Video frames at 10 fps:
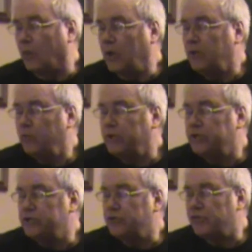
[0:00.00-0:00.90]
What
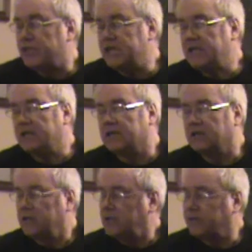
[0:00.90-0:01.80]
would you think
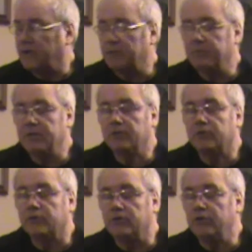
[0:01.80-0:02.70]
if I
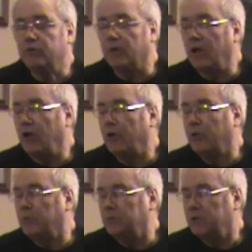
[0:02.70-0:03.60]
built you a
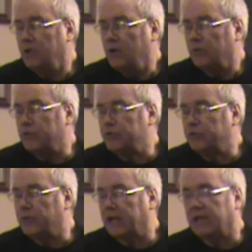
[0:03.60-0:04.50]
home? Would
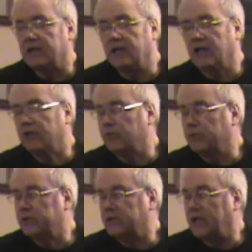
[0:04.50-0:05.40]
you recognize
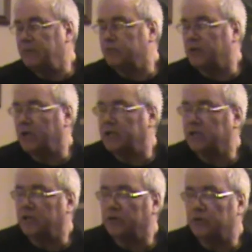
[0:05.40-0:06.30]
what I'm
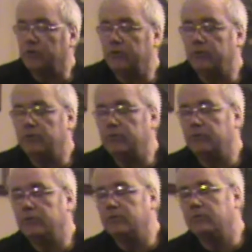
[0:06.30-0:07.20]
trying to
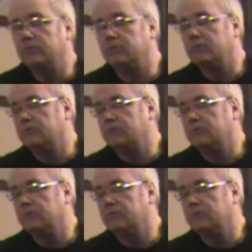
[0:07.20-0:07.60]
do?